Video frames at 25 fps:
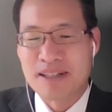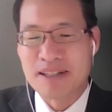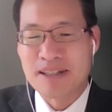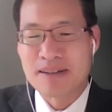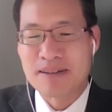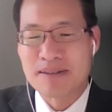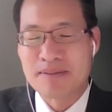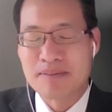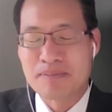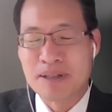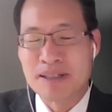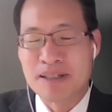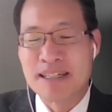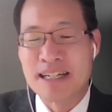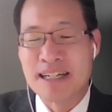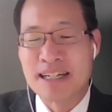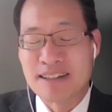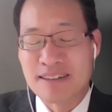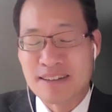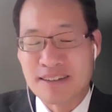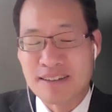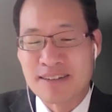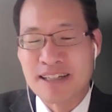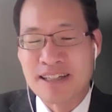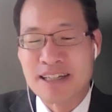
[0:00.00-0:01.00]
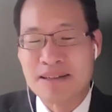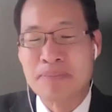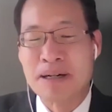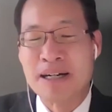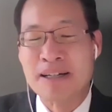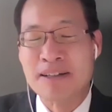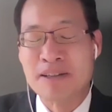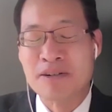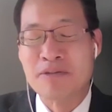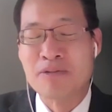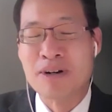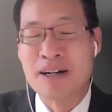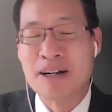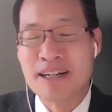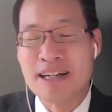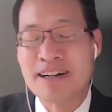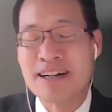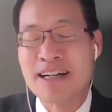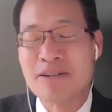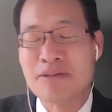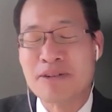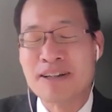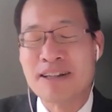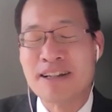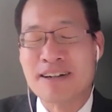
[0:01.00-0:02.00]
particularly, but the one area
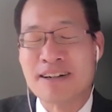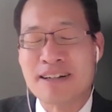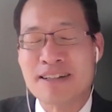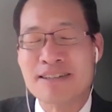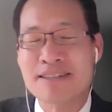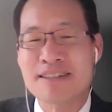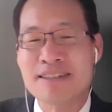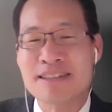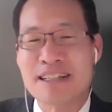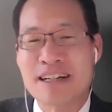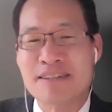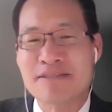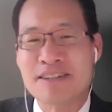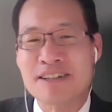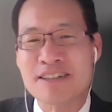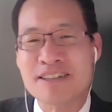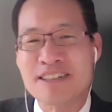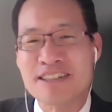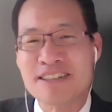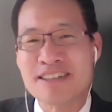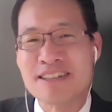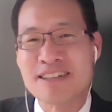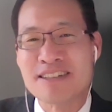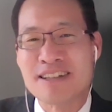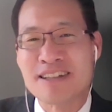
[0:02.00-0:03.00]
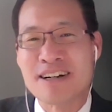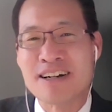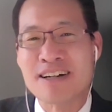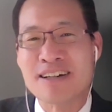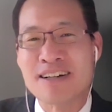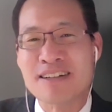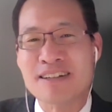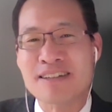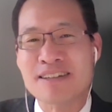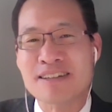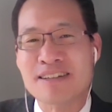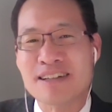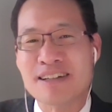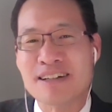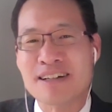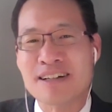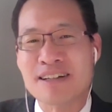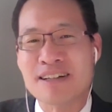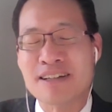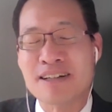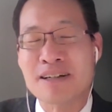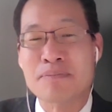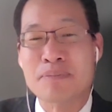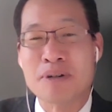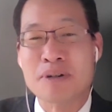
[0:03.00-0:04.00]
where there is a divergence is on their
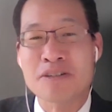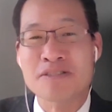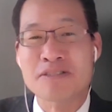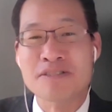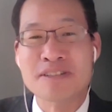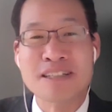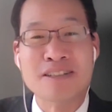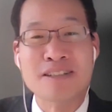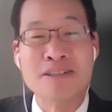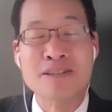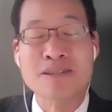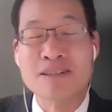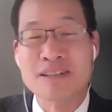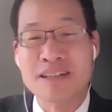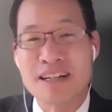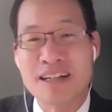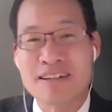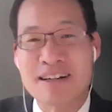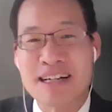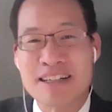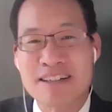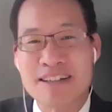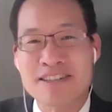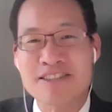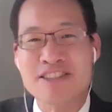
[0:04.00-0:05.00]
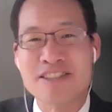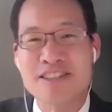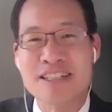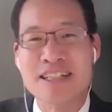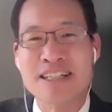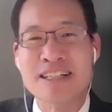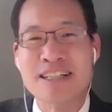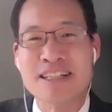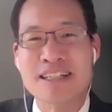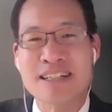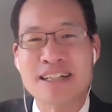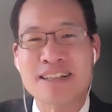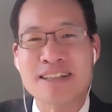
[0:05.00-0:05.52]
approach to nuclear energy. And I